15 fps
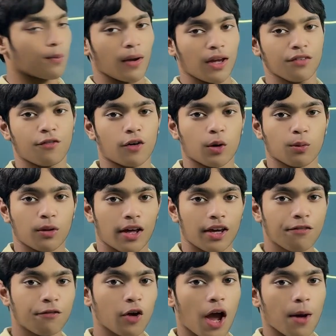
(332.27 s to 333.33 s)
main formula.
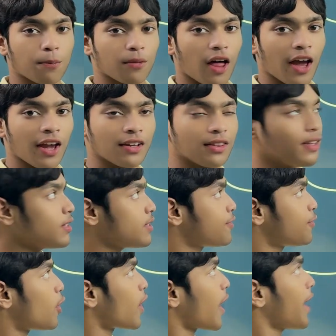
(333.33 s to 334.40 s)
If you apply this
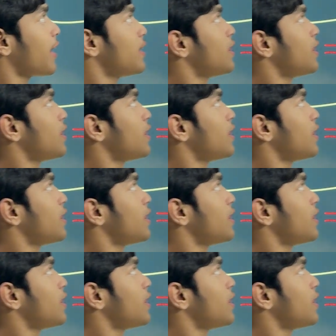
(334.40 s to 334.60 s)
for any